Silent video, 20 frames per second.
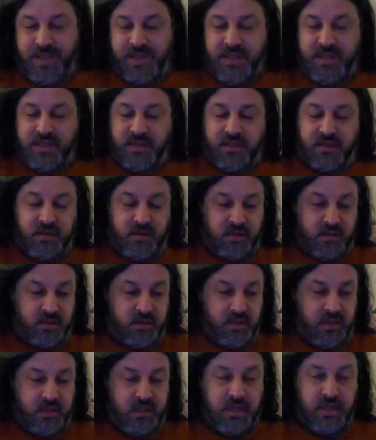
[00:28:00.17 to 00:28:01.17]

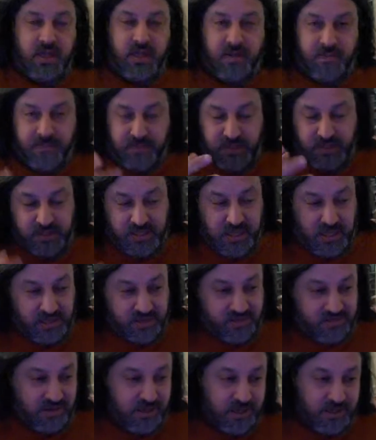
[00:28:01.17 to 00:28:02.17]
into the uh, B T
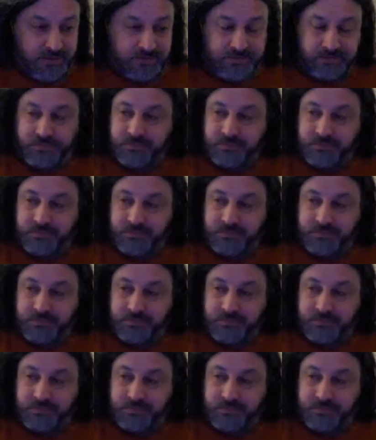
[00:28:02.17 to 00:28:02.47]
S vlog.